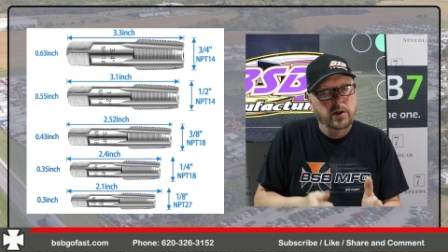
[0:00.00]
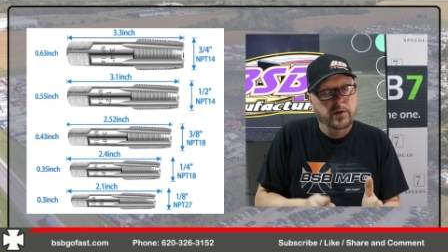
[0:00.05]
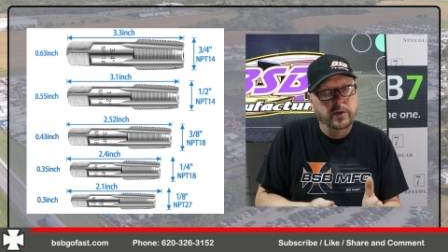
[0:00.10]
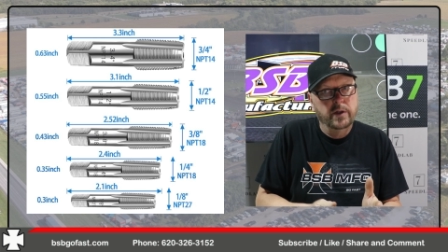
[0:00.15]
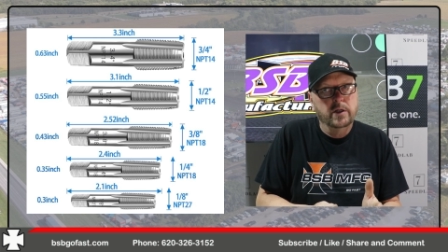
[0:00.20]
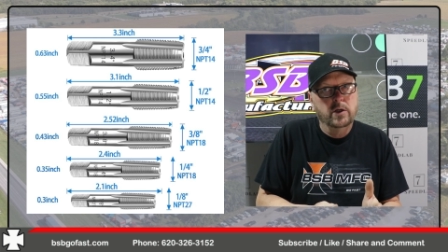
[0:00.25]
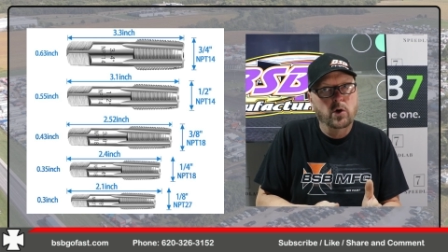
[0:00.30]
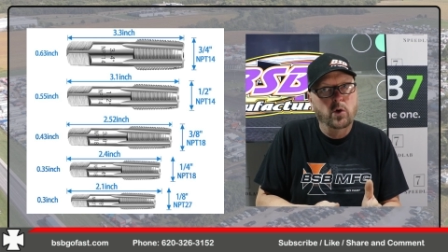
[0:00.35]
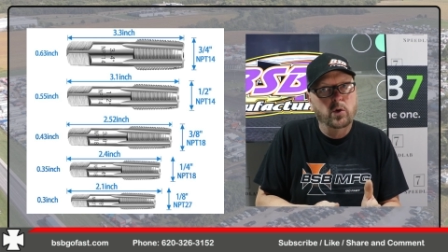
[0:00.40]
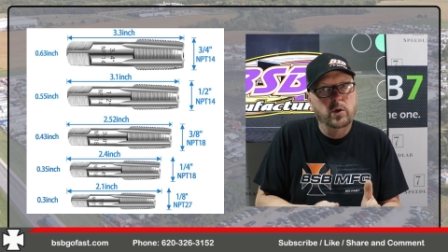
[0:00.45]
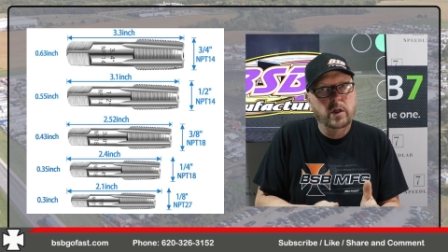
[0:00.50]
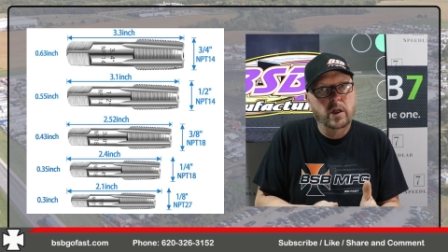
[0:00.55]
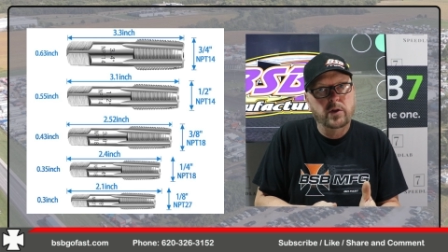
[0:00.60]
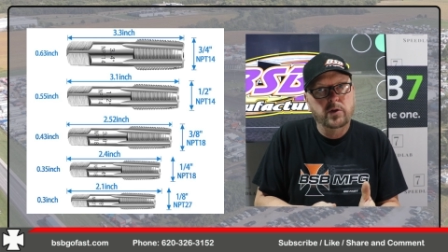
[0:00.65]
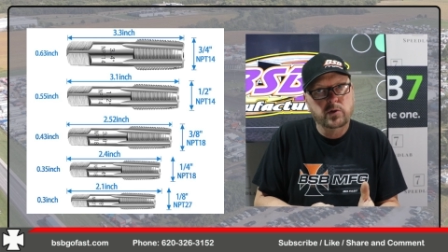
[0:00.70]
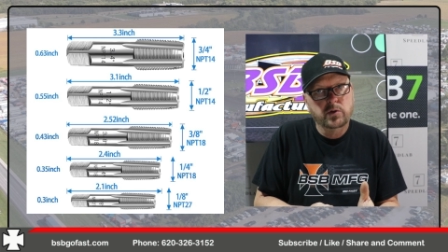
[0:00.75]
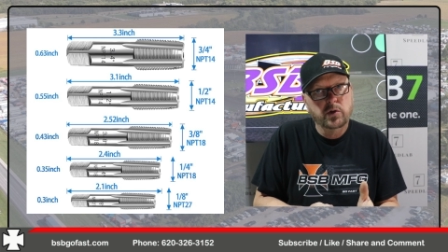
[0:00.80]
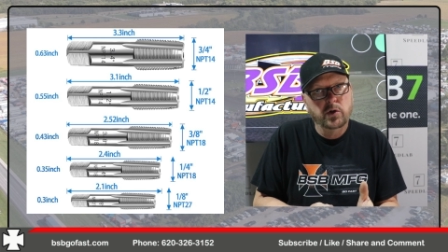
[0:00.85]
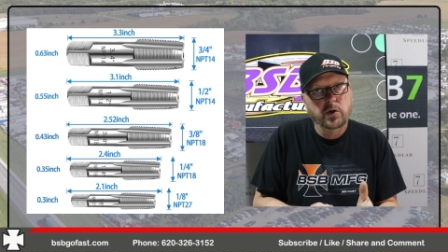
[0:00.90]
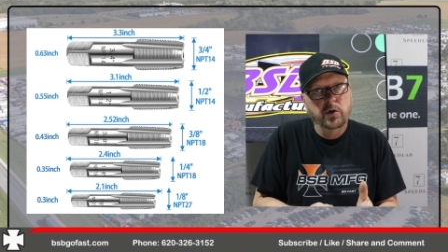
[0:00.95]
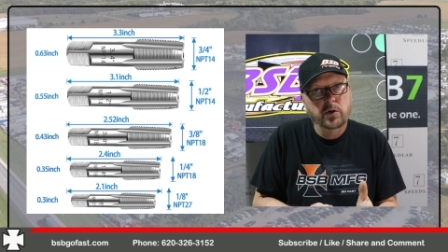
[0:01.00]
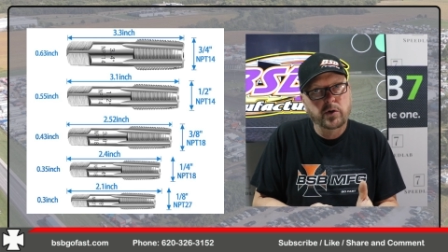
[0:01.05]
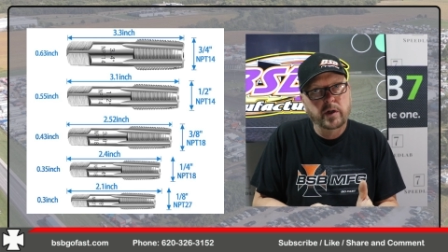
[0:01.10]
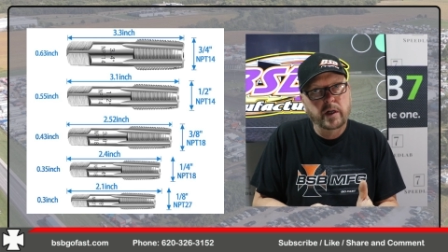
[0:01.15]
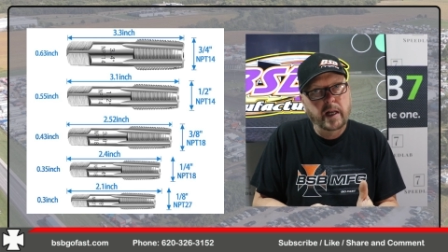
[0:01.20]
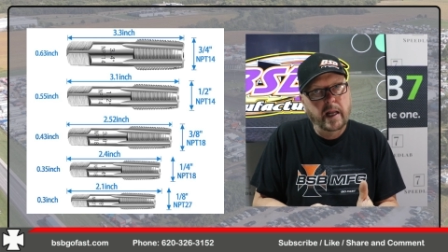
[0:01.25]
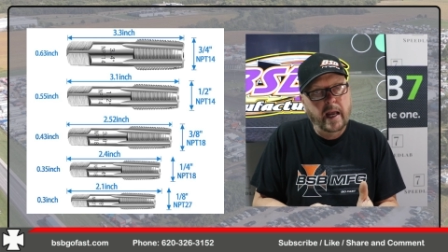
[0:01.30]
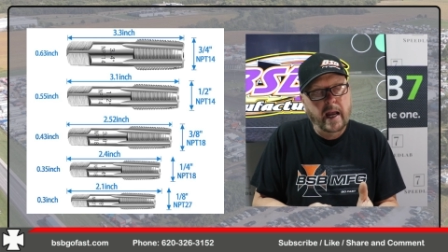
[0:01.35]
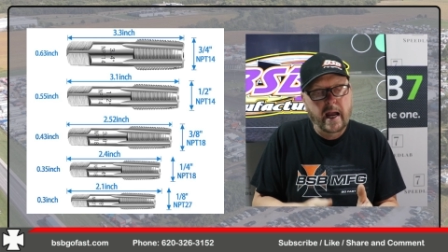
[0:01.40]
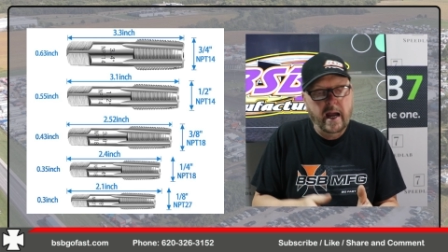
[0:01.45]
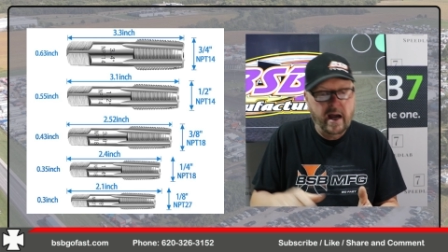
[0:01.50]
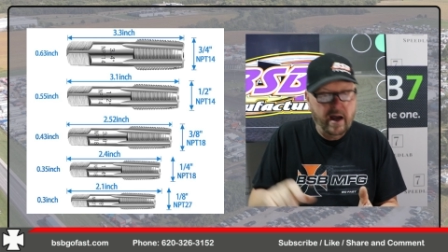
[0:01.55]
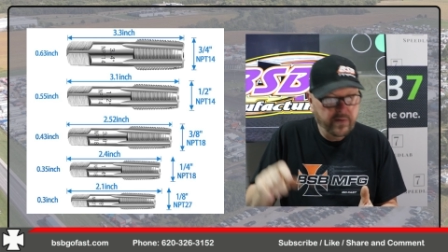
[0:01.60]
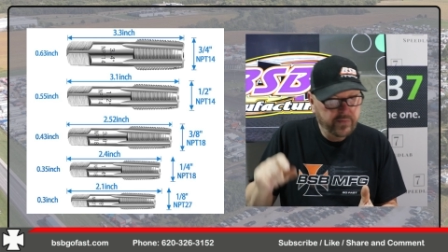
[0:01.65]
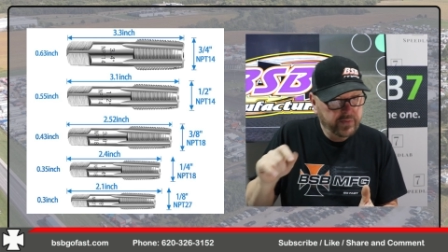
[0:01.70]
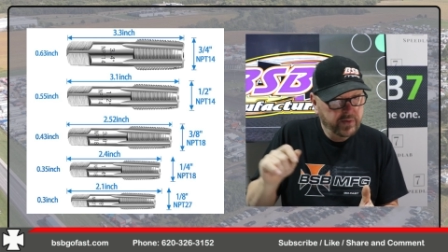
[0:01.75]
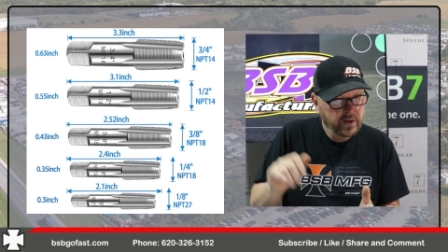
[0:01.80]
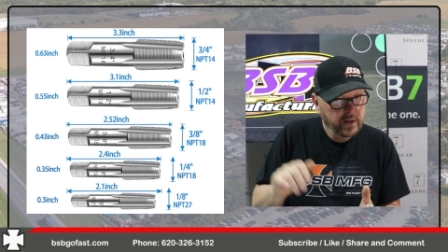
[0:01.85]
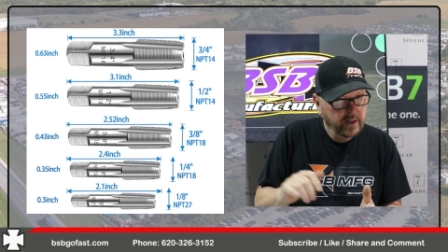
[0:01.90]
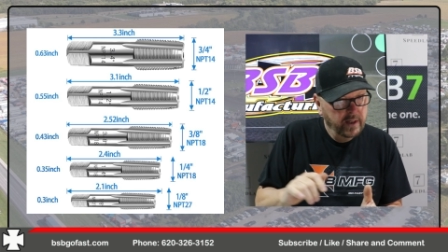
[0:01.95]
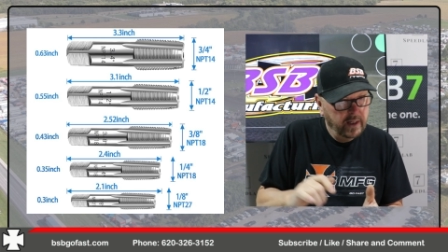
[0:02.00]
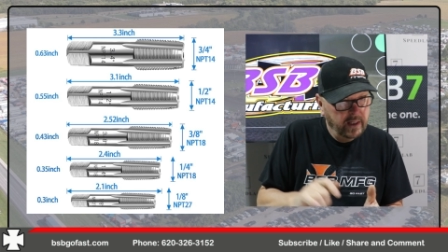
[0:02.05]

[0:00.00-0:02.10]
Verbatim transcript: Then go another turn and a half,